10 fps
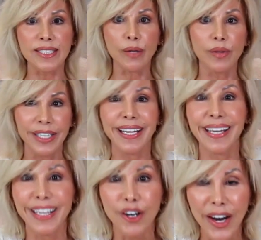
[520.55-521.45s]
It's like when you're
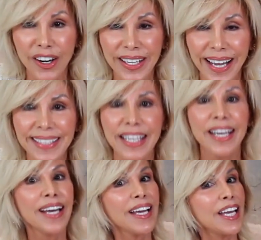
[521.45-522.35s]
getting your hair cut.
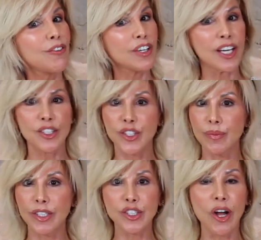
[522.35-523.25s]
If you cut too
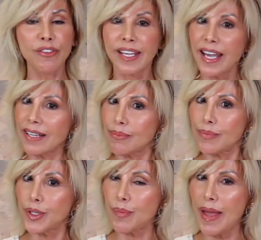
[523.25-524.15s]
much off, you can't
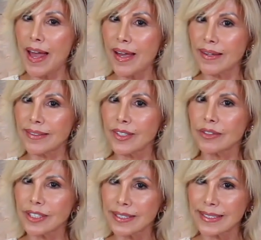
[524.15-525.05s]
put it back,
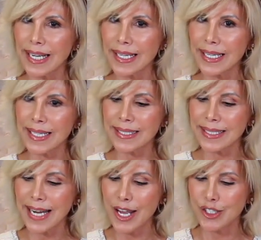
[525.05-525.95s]
so just take it in
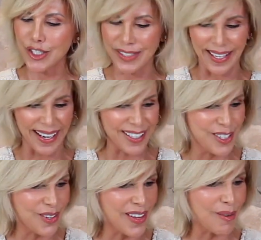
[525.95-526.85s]
stages. I
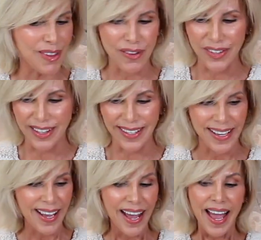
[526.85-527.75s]
do that with everything.